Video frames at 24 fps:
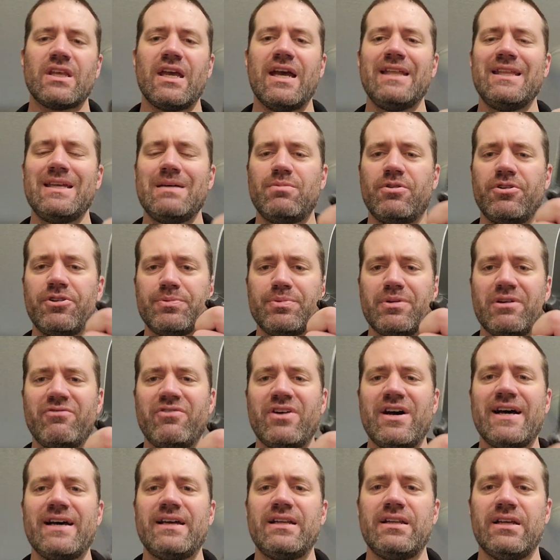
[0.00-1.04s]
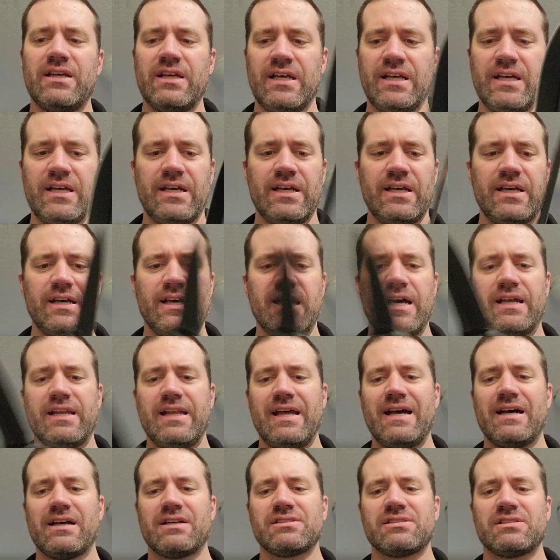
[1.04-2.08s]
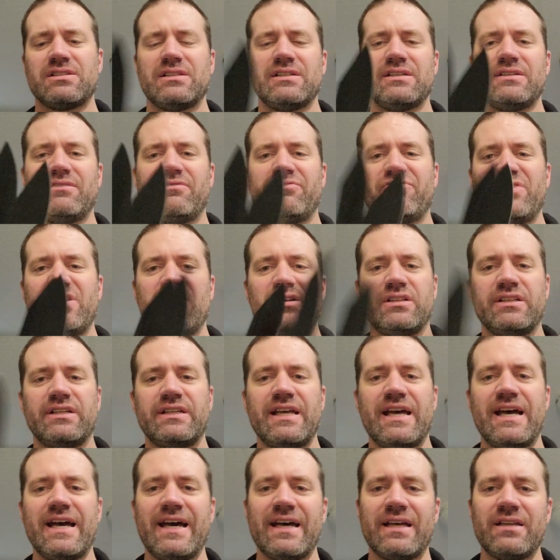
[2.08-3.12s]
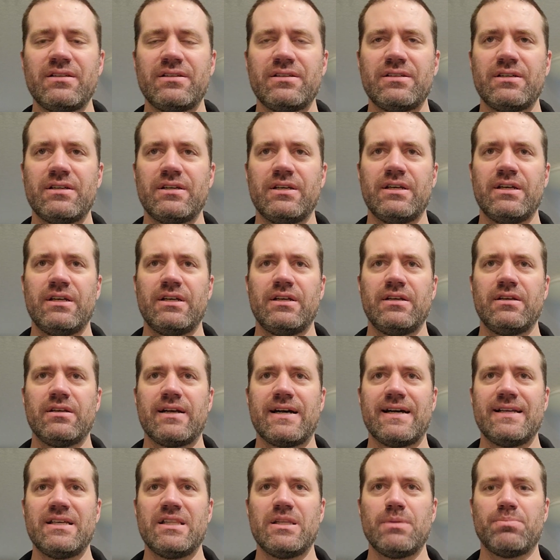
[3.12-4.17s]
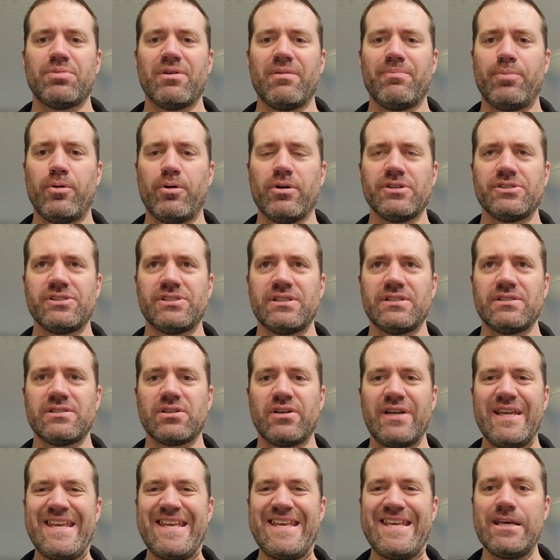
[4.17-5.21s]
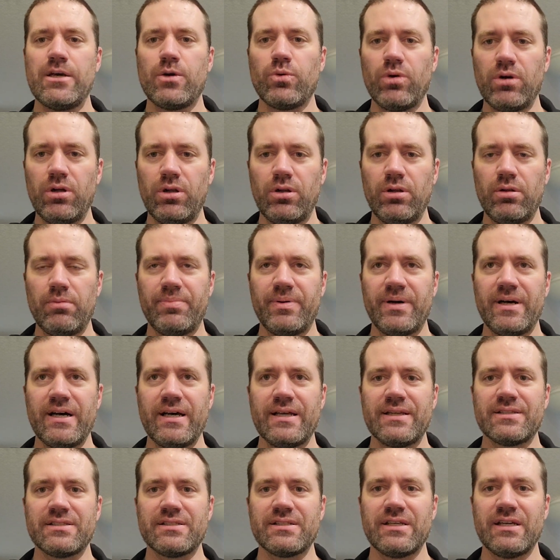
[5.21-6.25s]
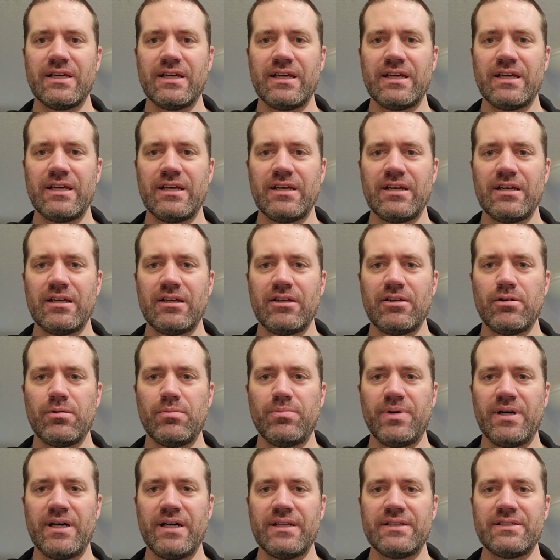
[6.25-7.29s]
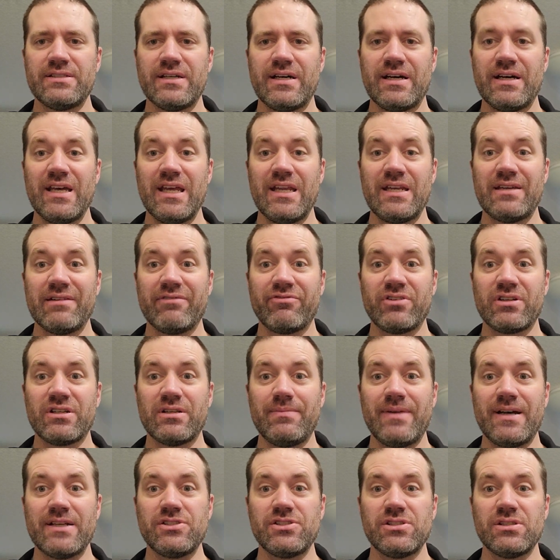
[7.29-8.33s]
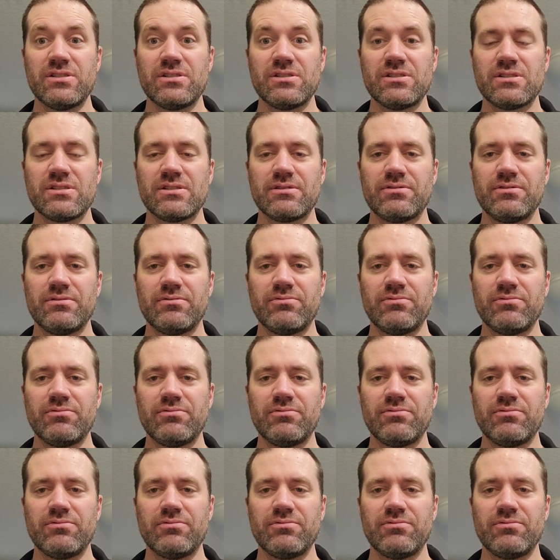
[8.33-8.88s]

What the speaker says: And they both provide an excellent feel in hand. Kind of the proportions are equal, but in different dimensions,